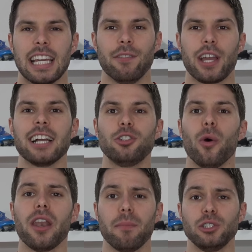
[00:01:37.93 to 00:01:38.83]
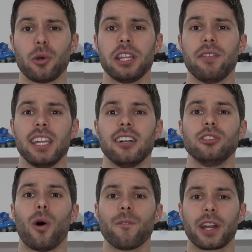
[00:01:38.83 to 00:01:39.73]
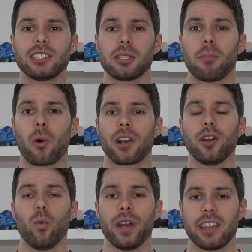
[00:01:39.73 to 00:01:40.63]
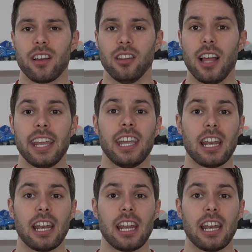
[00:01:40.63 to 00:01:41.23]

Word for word: If you guys do end up enjoying the video, don't forget to support it with a like.